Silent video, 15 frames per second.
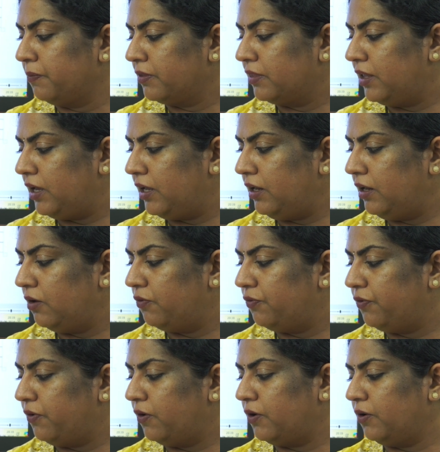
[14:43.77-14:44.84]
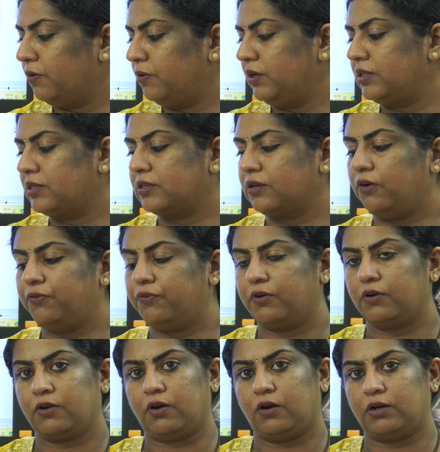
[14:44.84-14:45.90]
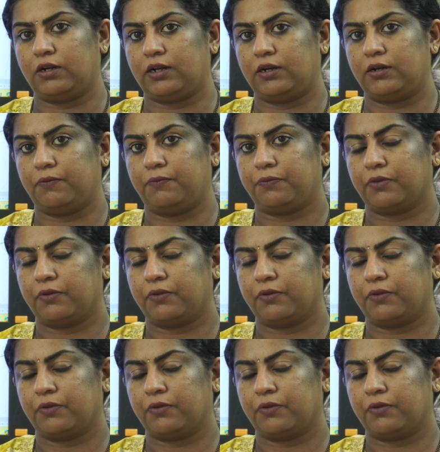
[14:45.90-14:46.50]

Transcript: then 4 units of cotton.